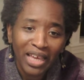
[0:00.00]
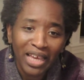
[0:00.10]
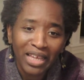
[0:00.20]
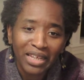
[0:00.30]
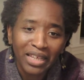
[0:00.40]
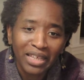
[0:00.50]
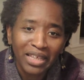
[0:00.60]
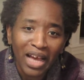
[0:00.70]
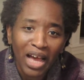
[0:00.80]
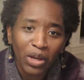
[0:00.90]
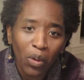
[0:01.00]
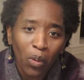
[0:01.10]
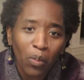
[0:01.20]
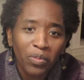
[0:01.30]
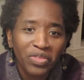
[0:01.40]
and I
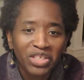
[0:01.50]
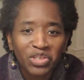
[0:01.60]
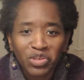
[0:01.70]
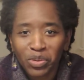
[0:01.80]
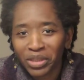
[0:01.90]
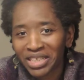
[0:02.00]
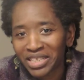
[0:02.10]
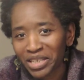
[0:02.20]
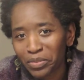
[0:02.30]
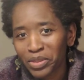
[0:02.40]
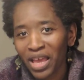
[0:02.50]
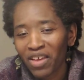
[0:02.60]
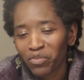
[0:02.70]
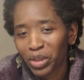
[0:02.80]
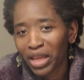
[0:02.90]
hope these journaling tips
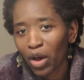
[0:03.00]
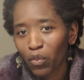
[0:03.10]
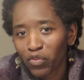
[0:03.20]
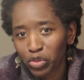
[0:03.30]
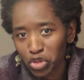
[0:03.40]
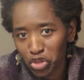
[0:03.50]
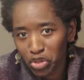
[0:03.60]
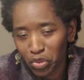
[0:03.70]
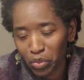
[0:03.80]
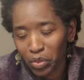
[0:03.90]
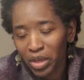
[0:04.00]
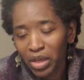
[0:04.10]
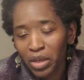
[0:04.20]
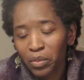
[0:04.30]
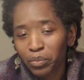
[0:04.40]
have been helpful to you.
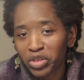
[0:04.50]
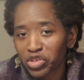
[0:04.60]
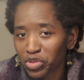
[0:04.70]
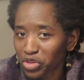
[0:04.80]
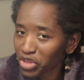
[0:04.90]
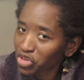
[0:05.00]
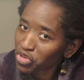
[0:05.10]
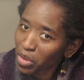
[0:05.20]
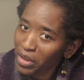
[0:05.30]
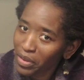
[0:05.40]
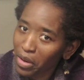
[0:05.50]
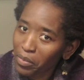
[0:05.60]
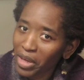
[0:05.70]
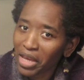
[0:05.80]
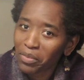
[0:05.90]
Be sure to enjoy
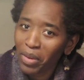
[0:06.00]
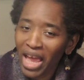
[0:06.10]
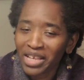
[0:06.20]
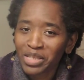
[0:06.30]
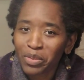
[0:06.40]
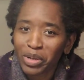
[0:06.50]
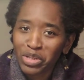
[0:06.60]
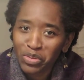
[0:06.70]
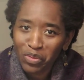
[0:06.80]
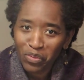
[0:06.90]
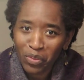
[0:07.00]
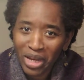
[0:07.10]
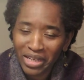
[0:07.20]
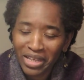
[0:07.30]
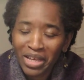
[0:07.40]
them and pass them on to a
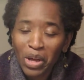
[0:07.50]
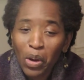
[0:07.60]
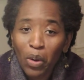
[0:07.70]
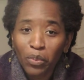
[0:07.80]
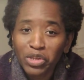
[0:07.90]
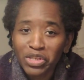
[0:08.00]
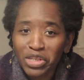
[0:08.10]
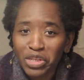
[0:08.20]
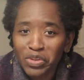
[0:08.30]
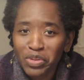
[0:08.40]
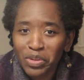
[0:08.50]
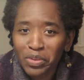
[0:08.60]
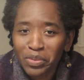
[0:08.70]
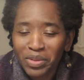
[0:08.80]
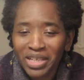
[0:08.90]
friend. Hope to see you
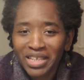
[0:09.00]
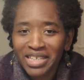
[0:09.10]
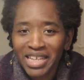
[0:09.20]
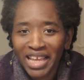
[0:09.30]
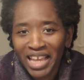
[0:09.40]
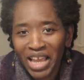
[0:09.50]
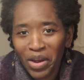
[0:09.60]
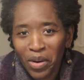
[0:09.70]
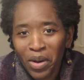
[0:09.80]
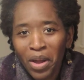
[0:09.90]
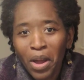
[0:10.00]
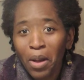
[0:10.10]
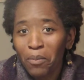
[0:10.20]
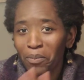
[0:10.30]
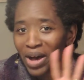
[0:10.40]
soon. Take care.
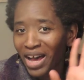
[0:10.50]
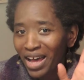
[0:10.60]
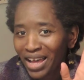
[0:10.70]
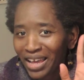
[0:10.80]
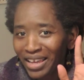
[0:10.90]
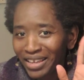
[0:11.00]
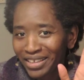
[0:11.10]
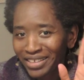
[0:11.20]
Bye.